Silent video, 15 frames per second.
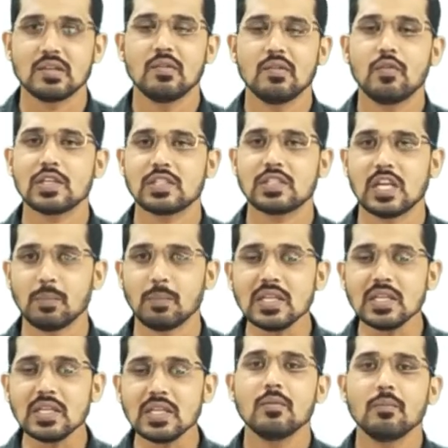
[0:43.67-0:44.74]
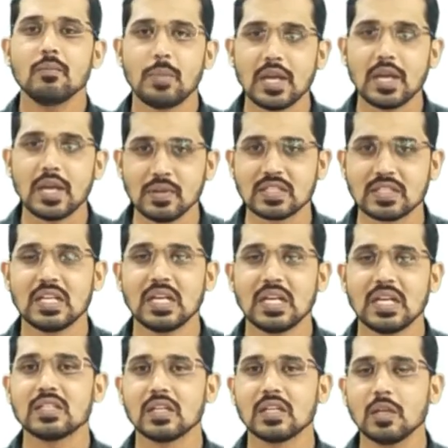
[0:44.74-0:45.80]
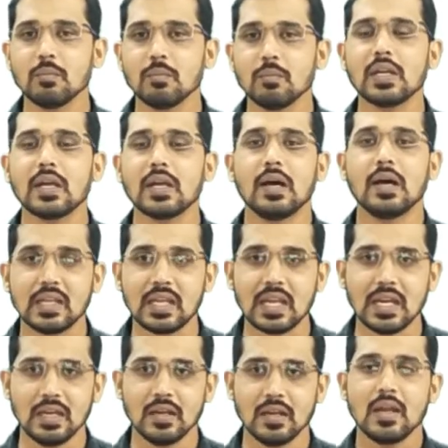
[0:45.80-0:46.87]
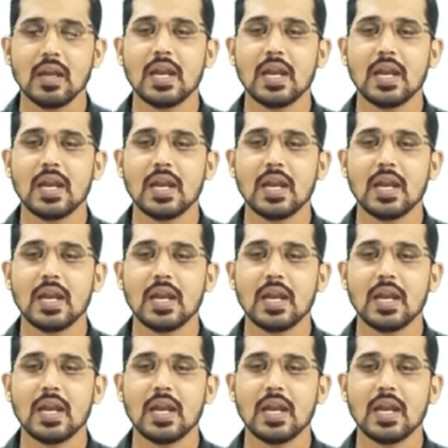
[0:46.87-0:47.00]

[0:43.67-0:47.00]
First type is paraffins, that is nothing but alkane,